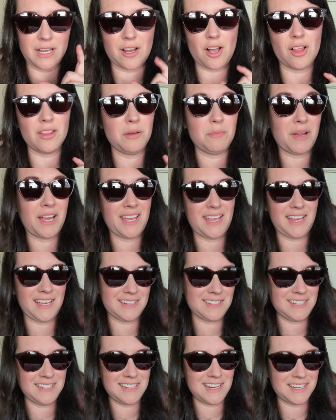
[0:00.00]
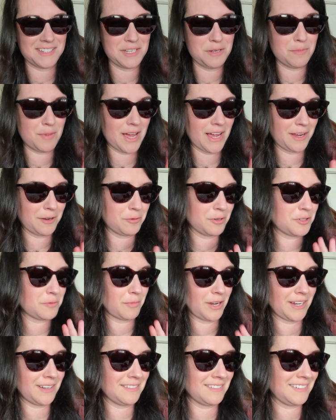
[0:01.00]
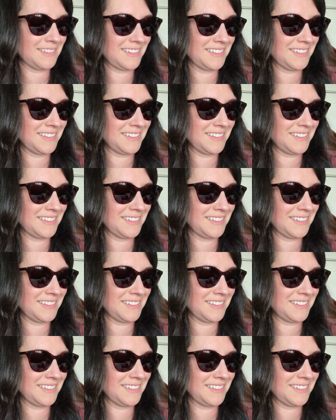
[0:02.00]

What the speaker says: I call it my handy dandy bag, which my